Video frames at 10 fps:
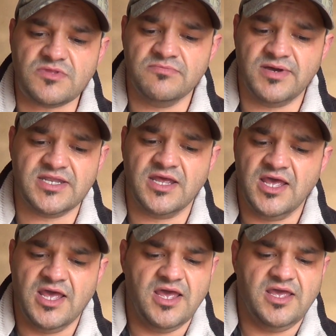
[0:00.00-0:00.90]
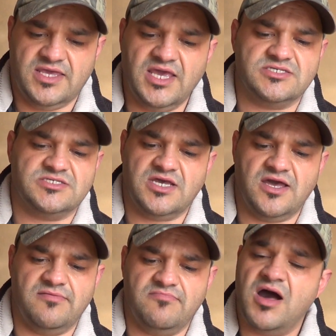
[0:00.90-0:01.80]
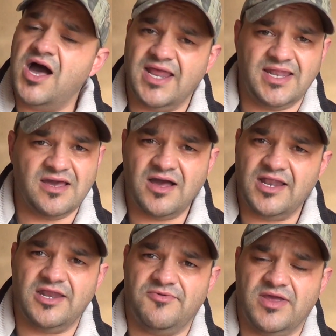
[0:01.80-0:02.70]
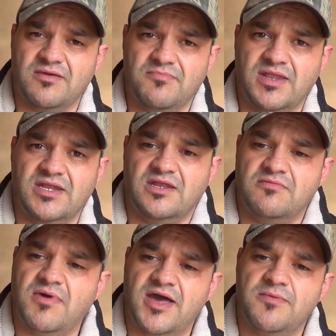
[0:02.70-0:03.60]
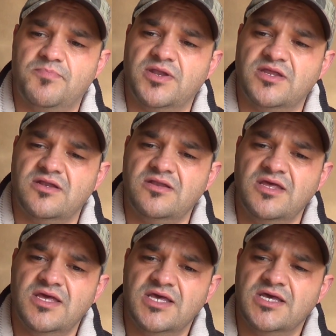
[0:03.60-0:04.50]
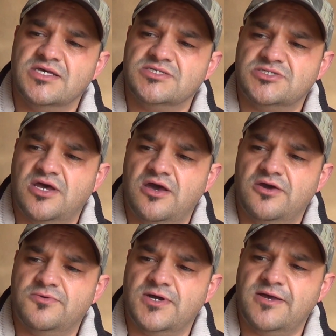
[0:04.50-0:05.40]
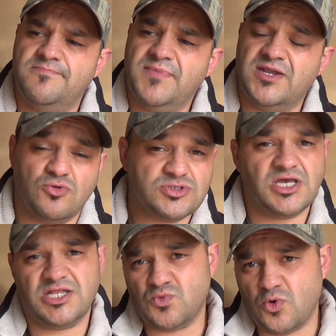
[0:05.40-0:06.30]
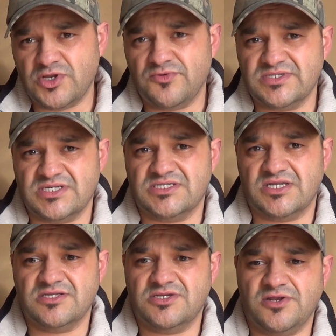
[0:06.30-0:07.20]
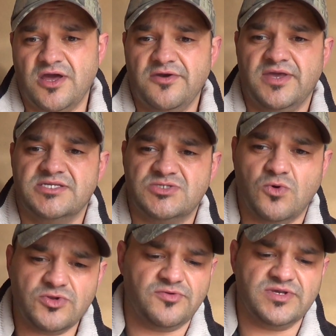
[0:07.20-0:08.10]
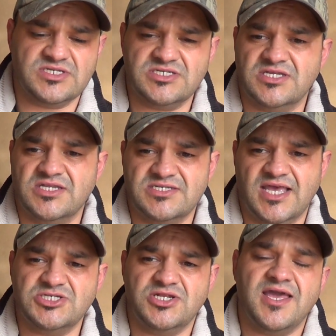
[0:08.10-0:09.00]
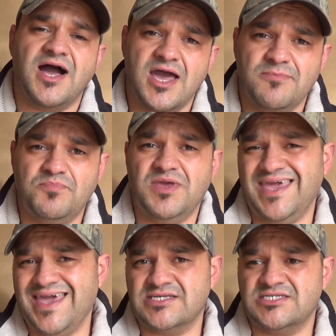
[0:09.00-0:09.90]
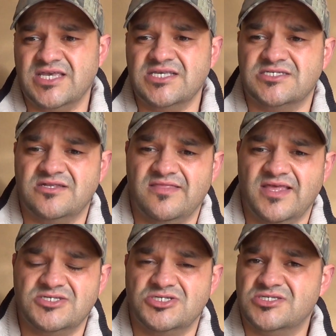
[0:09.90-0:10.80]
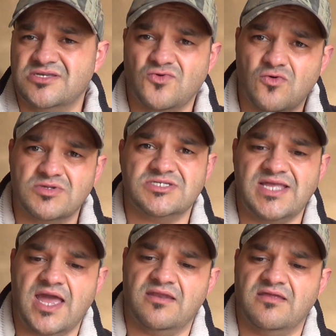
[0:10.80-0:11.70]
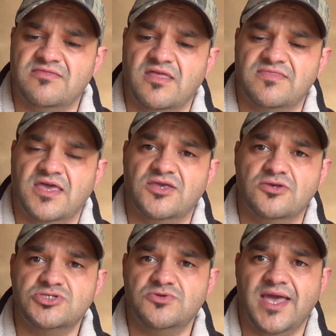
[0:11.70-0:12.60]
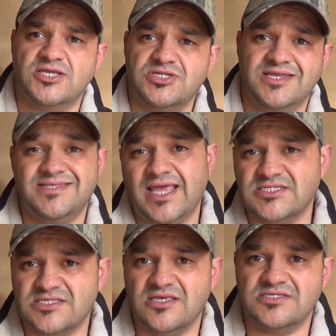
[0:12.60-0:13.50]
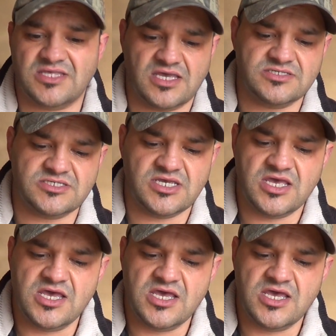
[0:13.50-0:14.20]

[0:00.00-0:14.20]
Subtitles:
But yes, highly recommended in my opinion. So and also it's water resistant. It's water resistant is actually IPX6. Now that's just a normal standard that they use to actually test these things.